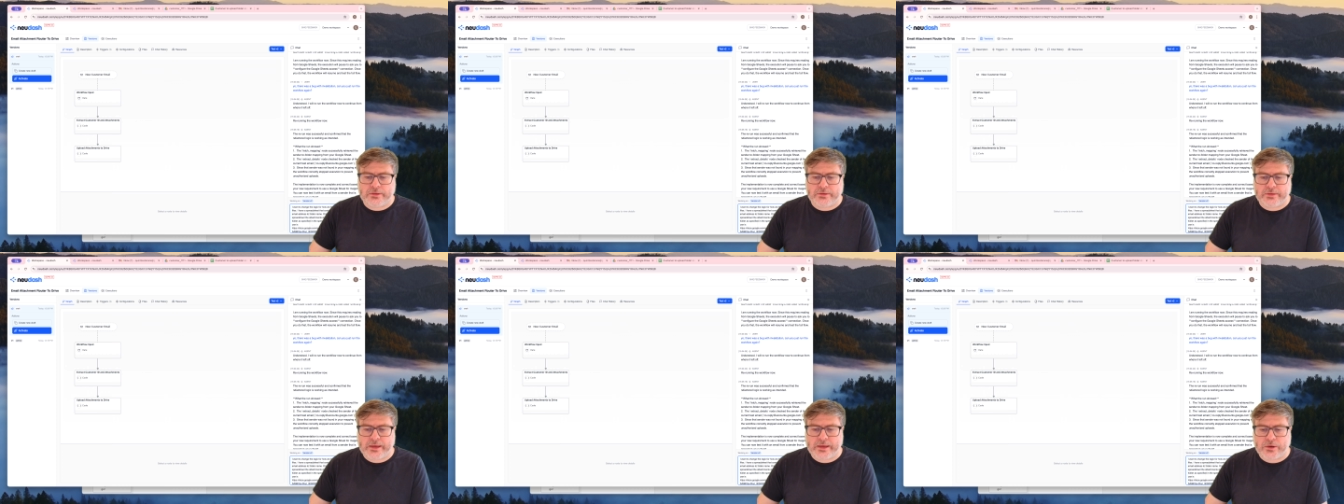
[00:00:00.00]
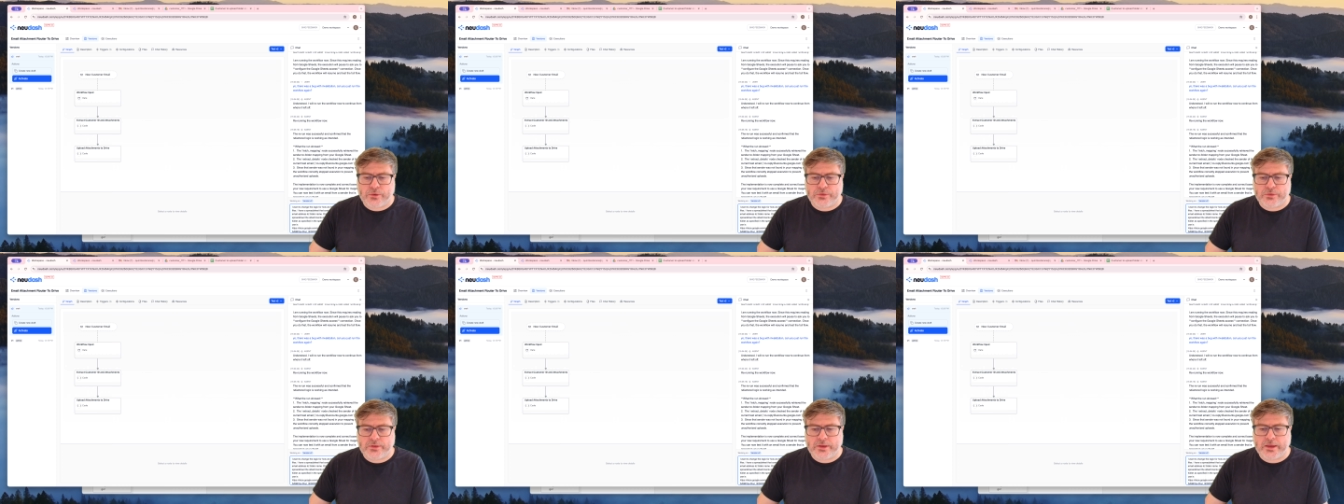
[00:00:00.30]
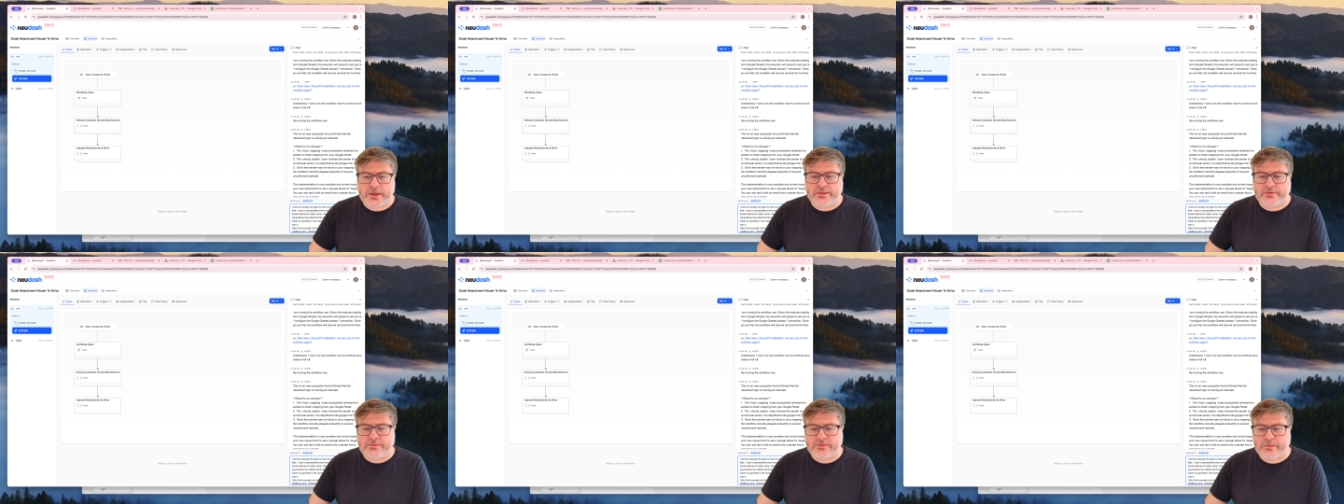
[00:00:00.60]
that
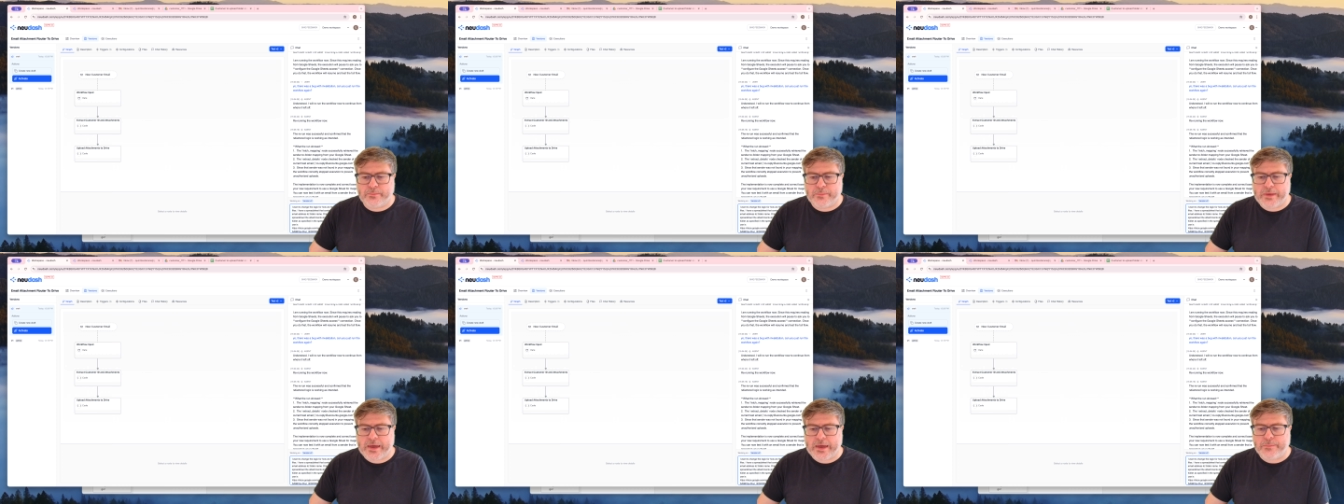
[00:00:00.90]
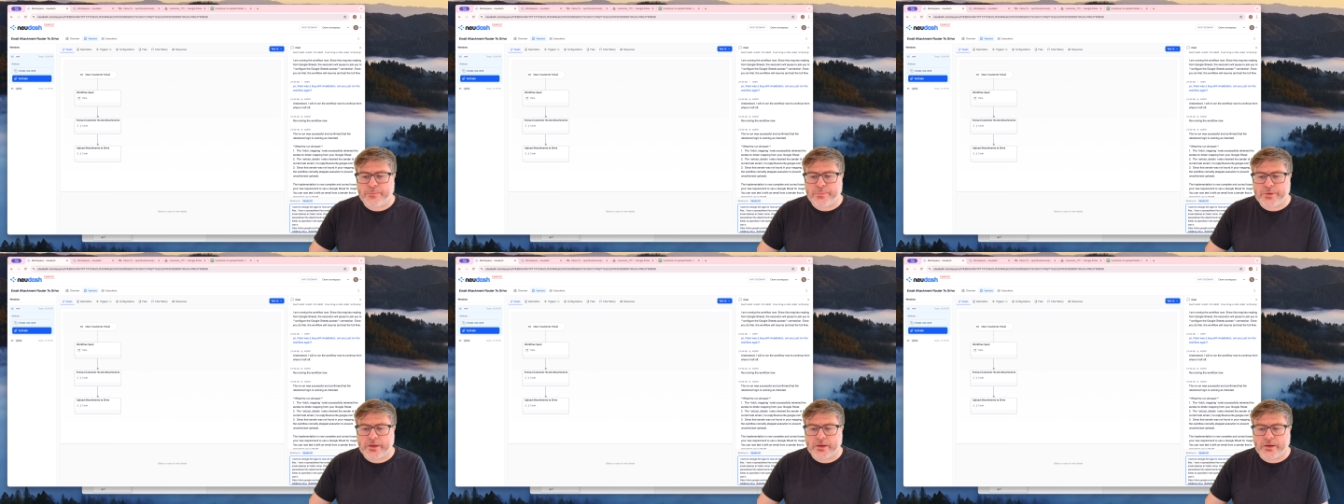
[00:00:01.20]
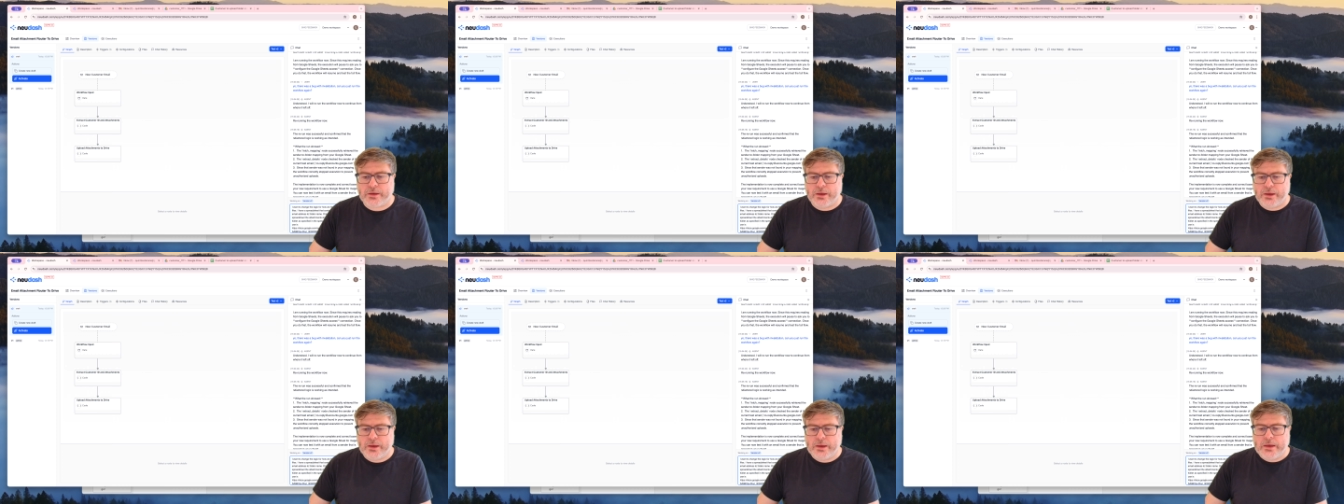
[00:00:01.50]
contains a
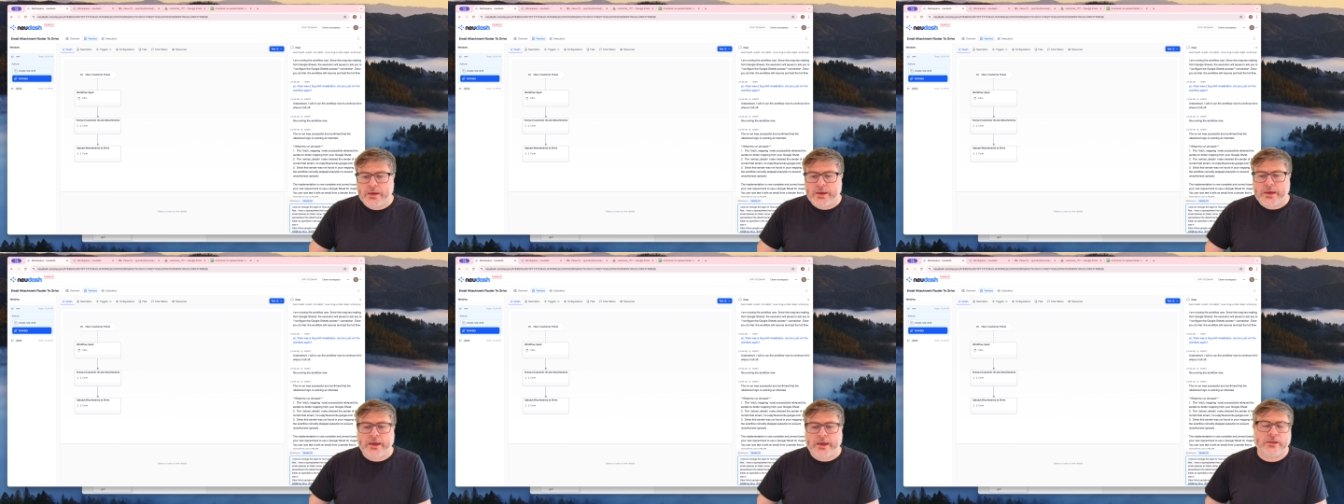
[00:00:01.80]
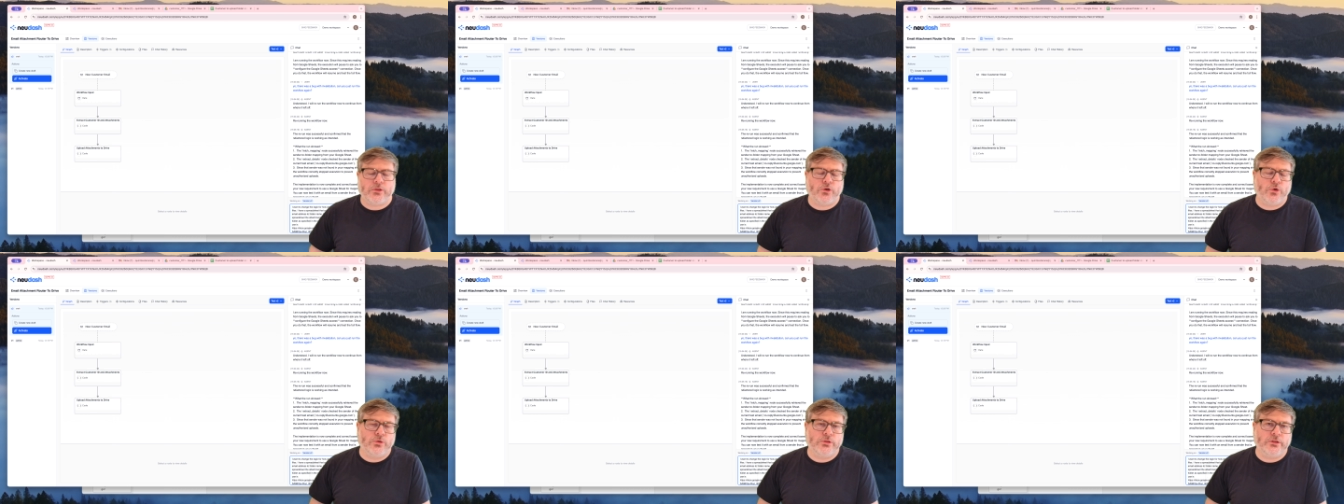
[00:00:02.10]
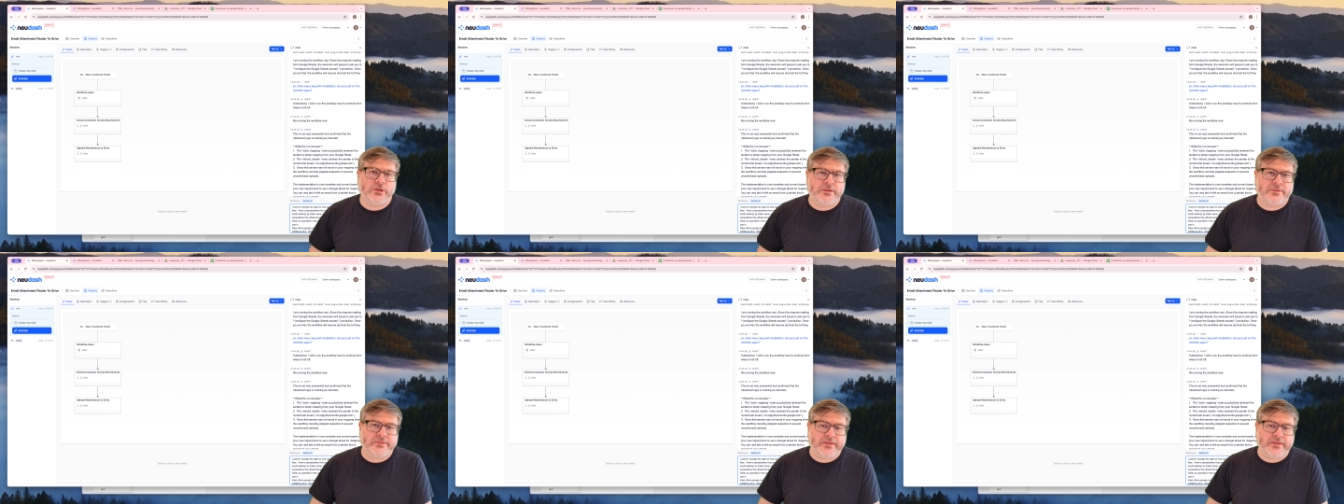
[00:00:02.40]
mapping, and only